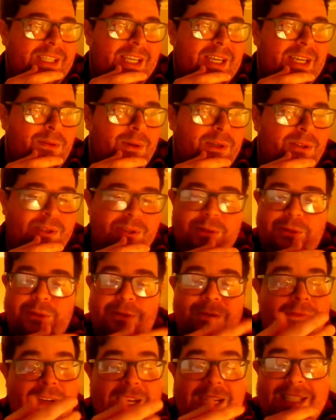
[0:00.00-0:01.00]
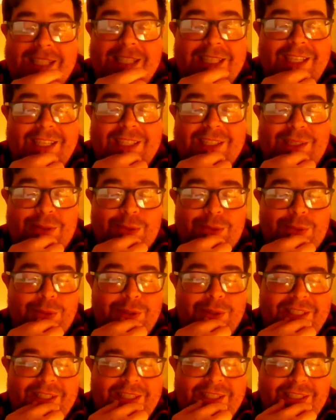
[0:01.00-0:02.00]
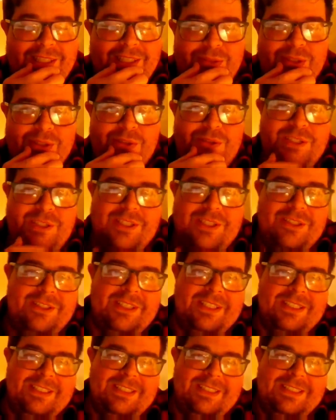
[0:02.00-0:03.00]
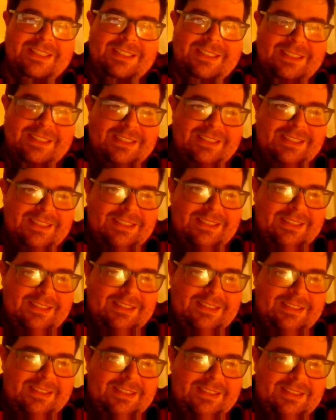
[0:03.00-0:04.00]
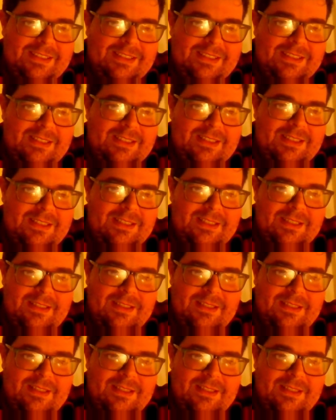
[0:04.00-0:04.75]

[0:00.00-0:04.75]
that question. Those are fascinating stories that you just shared. Thank you.